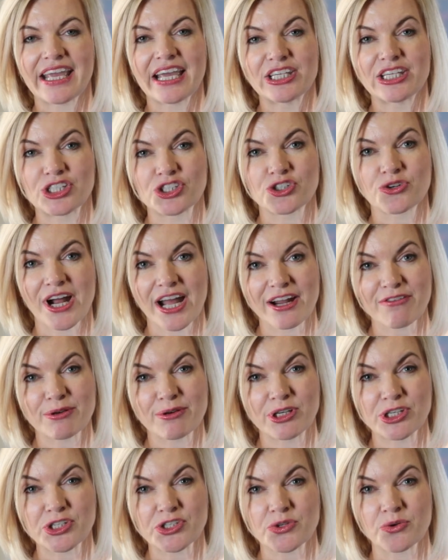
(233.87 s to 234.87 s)
can detract
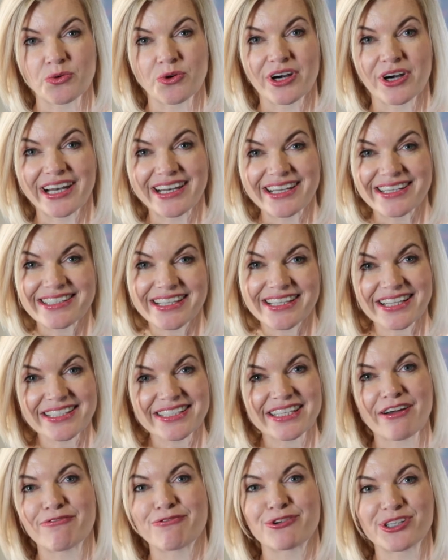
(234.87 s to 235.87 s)
from your score, and it
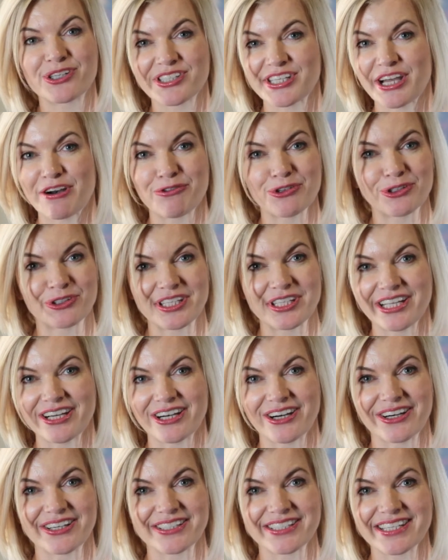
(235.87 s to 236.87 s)
does that for several
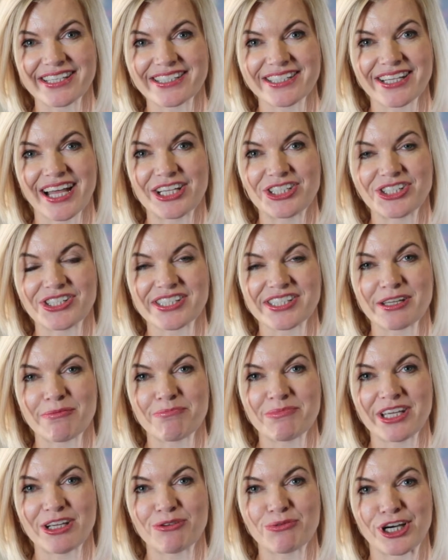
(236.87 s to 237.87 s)
years. It's not just
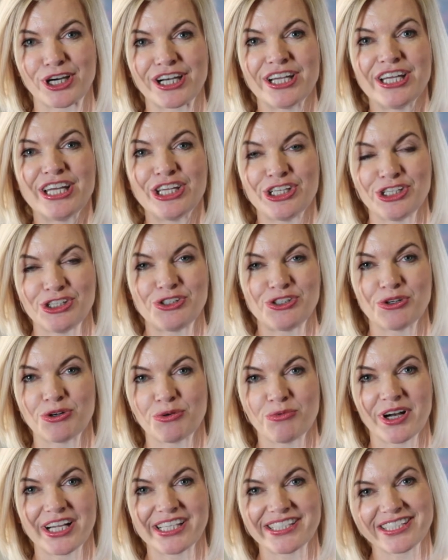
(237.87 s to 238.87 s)
something where you do
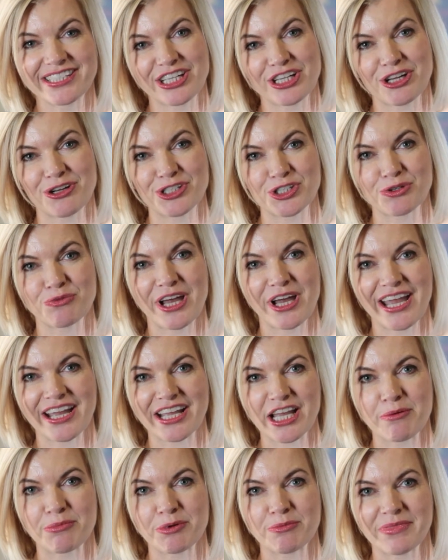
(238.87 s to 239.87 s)
it once and it goes away
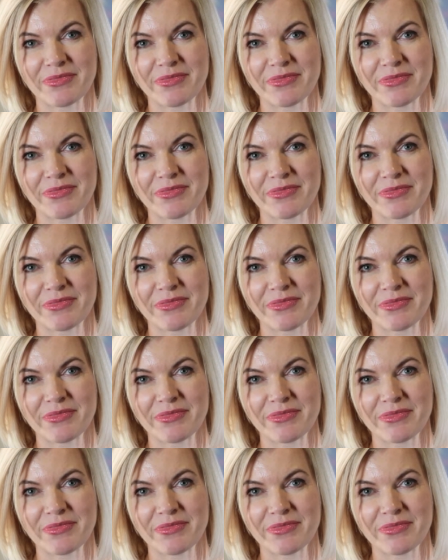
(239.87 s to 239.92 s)
a couple